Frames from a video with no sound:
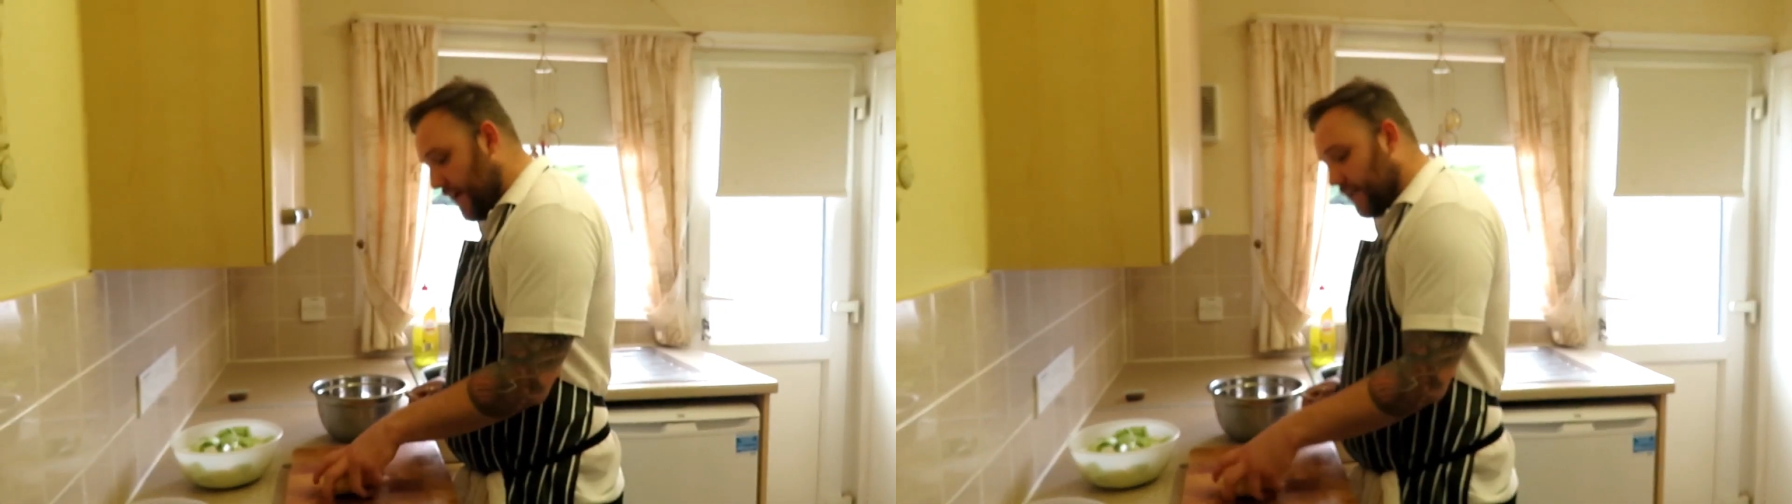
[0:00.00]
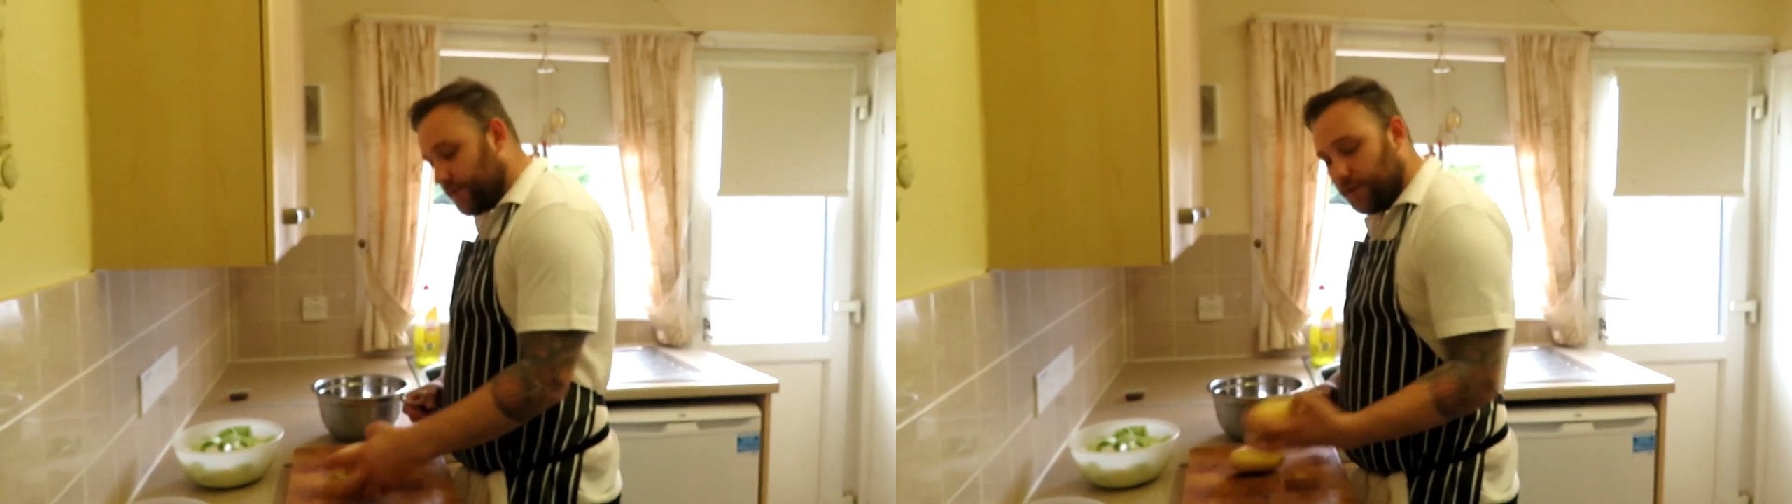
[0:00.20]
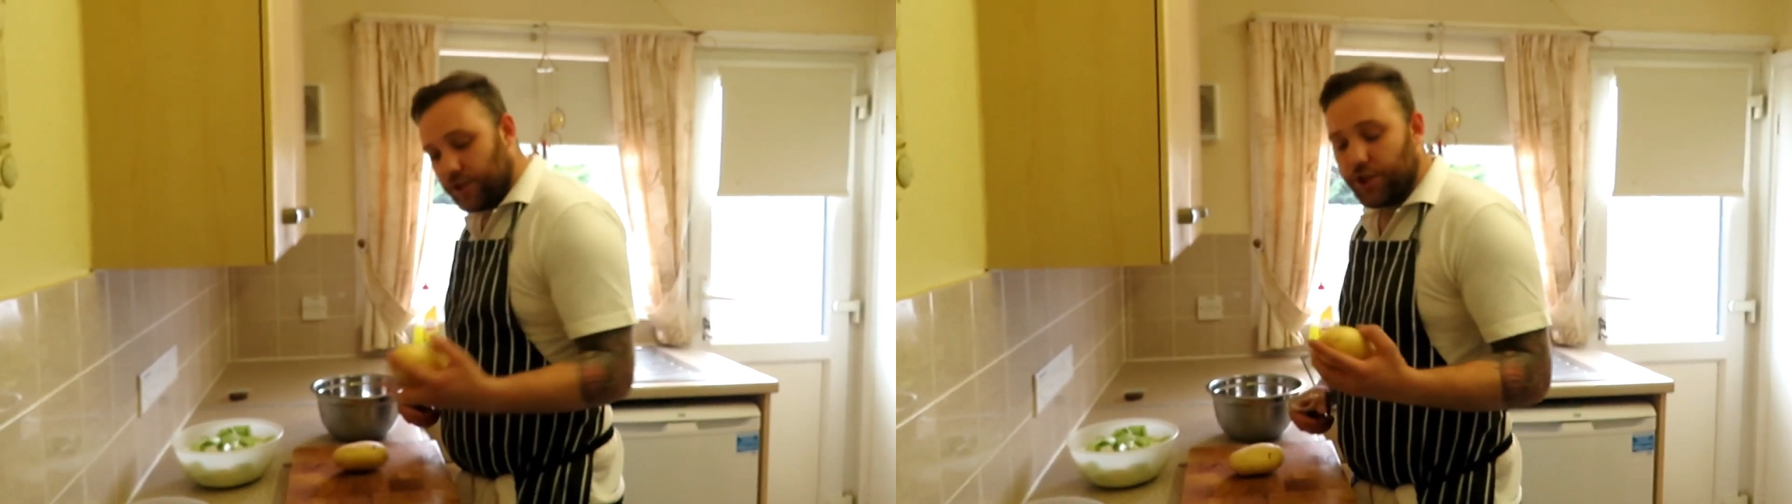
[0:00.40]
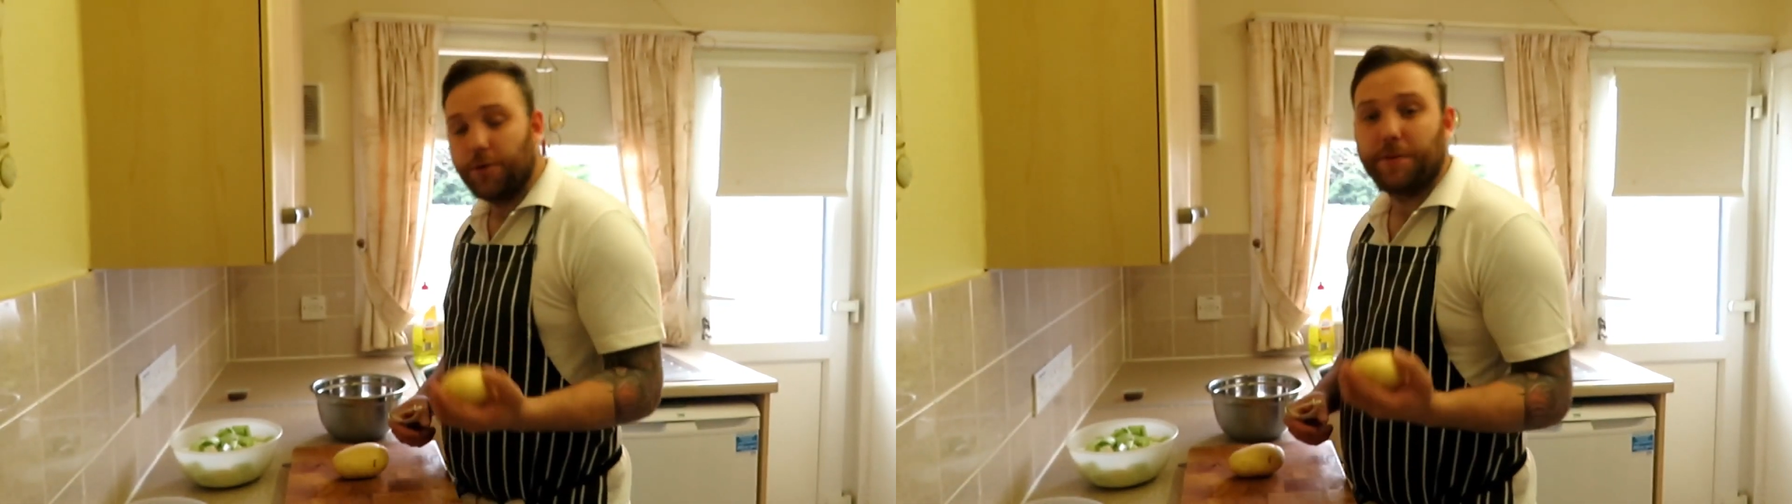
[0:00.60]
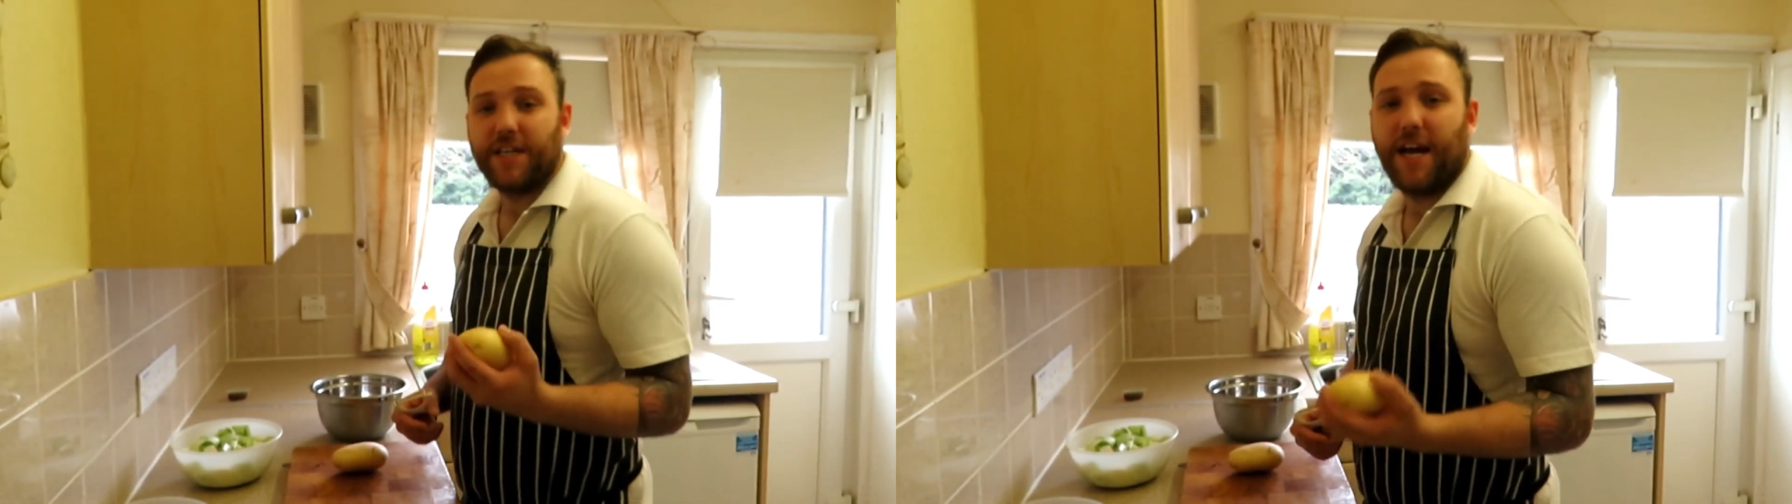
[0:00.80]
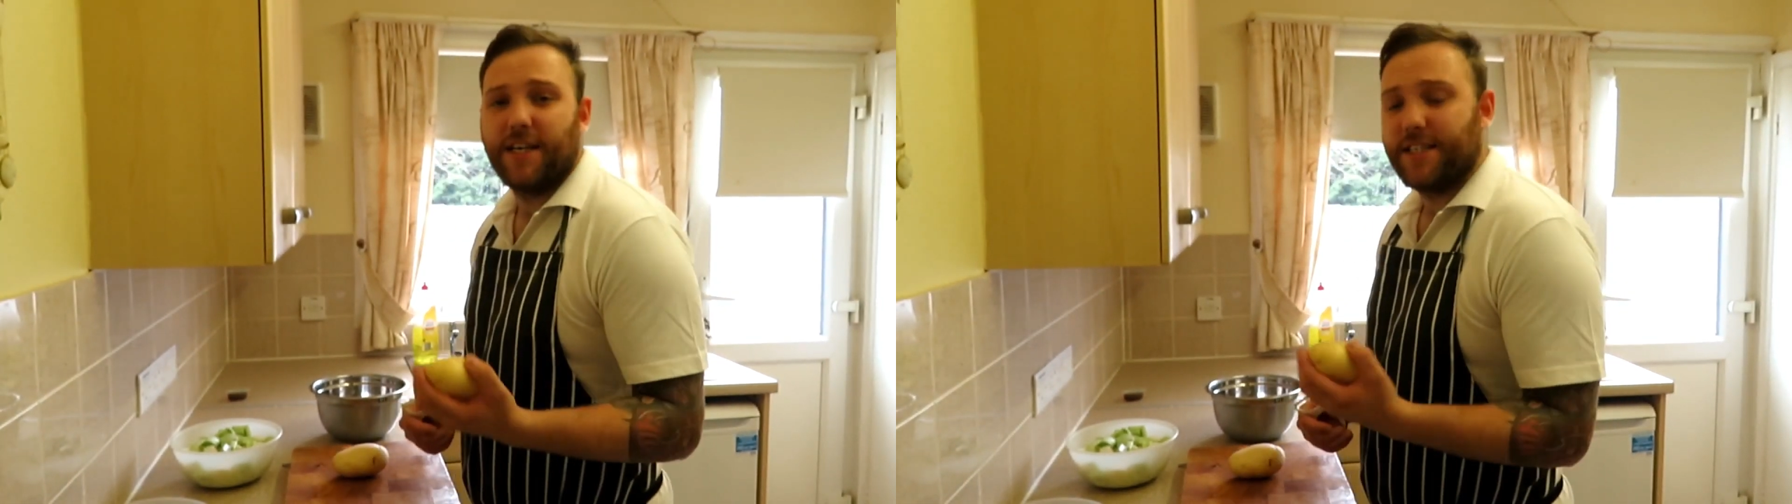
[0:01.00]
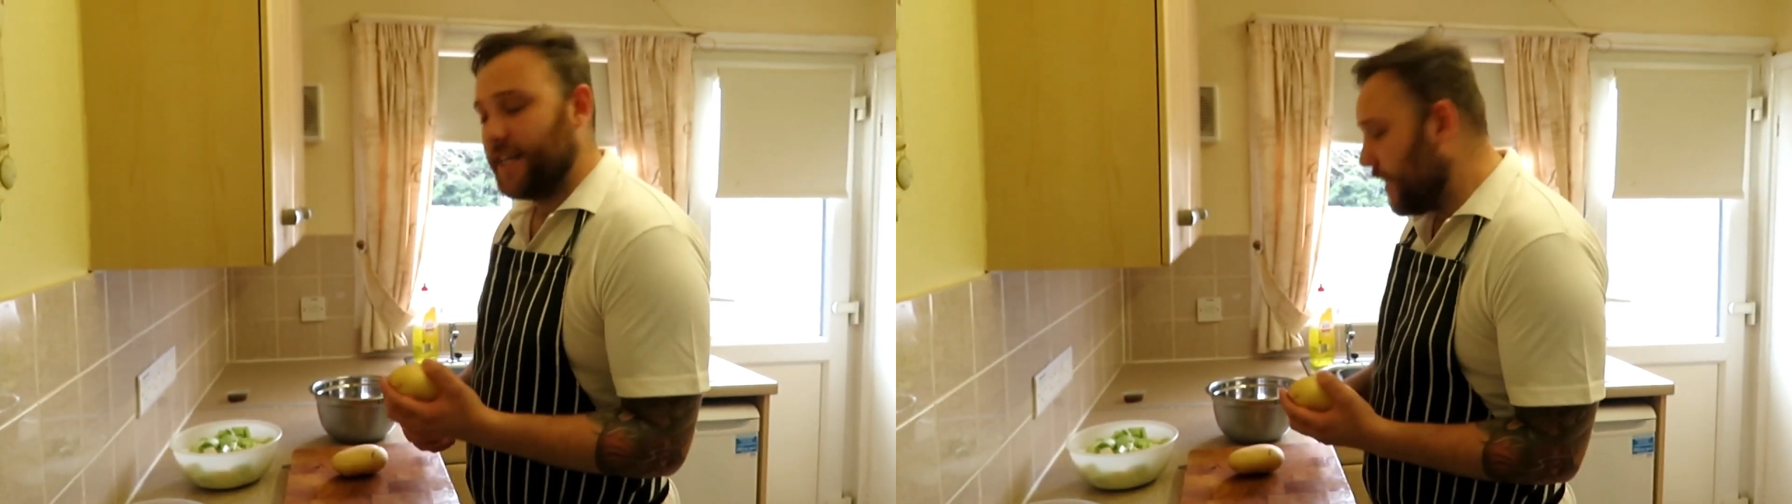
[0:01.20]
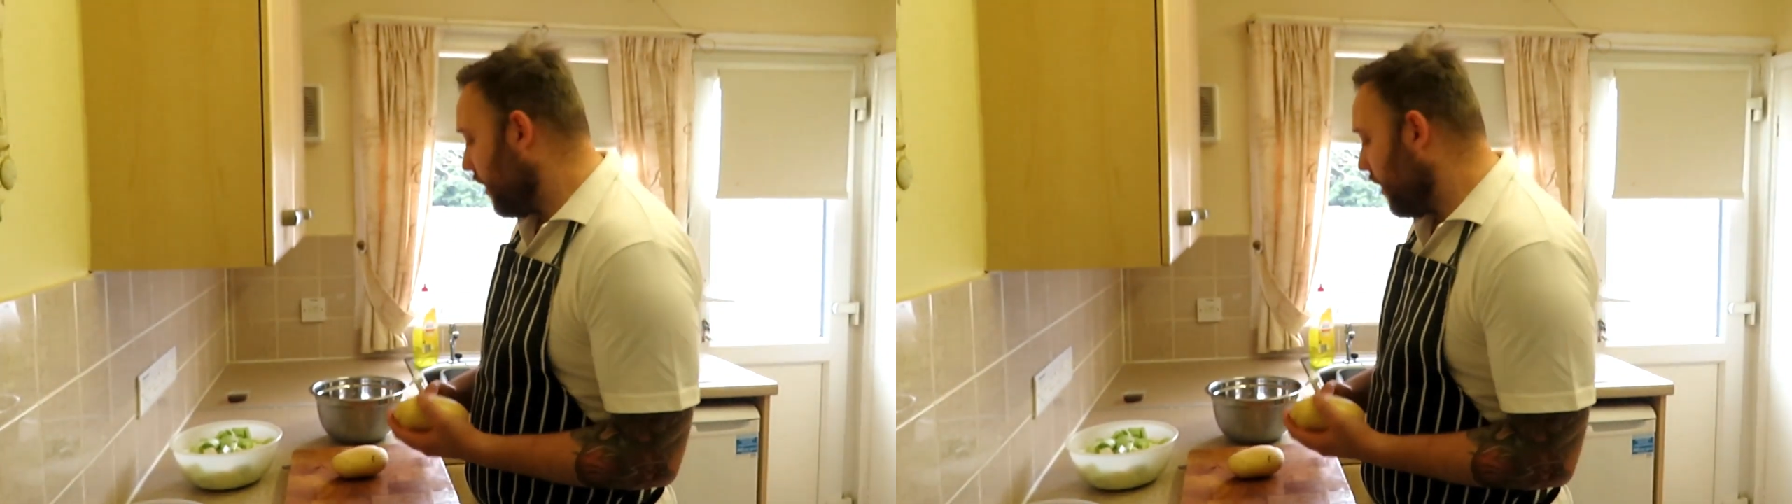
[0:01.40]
is I've got 2 potatoes here.